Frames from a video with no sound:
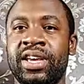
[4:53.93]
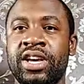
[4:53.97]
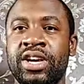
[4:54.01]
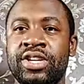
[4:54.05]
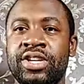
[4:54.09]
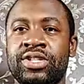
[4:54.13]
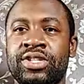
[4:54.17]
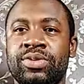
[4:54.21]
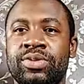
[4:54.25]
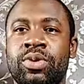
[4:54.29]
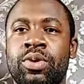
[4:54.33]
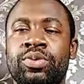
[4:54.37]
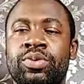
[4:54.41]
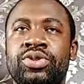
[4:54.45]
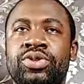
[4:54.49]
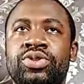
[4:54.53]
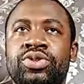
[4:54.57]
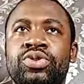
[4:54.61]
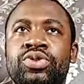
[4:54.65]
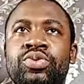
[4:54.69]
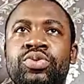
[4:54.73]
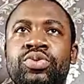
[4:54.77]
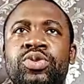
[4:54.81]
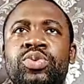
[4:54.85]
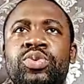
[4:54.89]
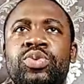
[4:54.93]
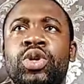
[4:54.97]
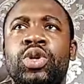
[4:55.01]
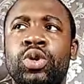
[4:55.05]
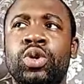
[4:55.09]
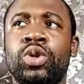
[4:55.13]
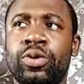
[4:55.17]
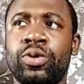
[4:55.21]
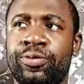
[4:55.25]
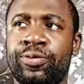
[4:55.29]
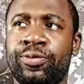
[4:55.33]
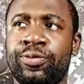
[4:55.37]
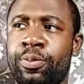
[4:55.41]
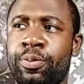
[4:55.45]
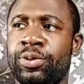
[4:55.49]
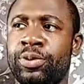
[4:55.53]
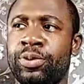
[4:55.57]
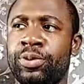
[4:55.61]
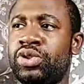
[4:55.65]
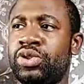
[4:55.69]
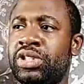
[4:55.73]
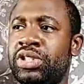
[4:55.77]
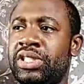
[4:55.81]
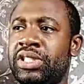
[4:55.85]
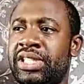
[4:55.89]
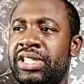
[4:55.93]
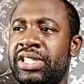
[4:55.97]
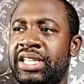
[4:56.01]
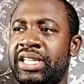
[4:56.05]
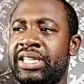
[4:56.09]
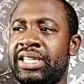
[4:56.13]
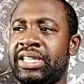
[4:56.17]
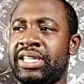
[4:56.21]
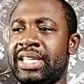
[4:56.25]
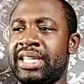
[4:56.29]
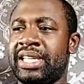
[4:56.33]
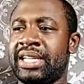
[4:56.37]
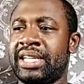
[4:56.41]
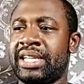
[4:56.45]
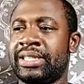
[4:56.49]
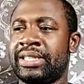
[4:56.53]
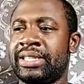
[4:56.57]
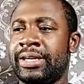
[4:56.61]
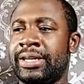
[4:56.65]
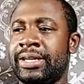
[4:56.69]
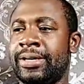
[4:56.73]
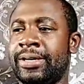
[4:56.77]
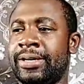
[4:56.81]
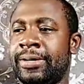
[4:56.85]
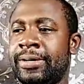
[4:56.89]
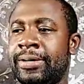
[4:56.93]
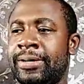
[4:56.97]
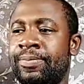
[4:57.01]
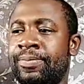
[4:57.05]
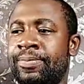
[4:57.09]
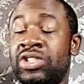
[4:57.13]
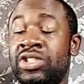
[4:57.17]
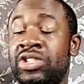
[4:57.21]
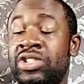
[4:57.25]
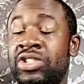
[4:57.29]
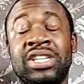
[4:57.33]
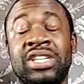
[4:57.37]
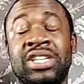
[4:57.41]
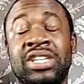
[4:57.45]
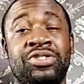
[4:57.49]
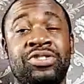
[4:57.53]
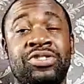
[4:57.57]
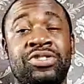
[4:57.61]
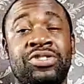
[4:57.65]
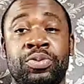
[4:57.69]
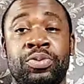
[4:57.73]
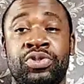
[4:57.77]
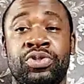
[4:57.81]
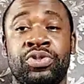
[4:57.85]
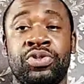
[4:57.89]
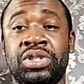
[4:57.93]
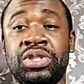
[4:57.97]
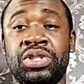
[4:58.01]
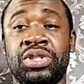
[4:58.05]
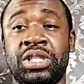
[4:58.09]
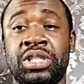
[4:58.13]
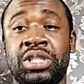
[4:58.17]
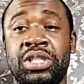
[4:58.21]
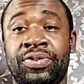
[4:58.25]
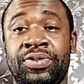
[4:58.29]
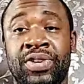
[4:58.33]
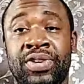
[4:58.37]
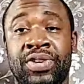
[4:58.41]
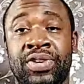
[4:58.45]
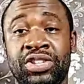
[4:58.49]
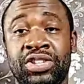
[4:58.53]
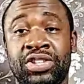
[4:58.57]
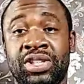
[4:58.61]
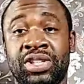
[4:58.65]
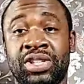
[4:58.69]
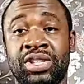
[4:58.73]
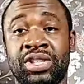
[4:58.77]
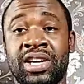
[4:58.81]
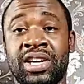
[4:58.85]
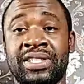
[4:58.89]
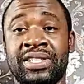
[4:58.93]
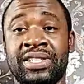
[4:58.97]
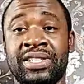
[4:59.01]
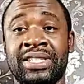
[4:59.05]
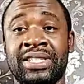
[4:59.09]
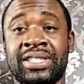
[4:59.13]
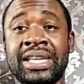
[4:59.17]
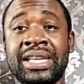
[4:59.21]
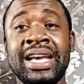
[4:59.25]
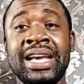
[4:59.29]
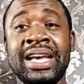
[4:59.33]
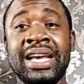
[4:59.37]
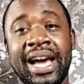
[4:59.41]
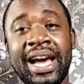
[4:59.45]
So what we do is we look for opportunities international opportunities for Nigerian artists,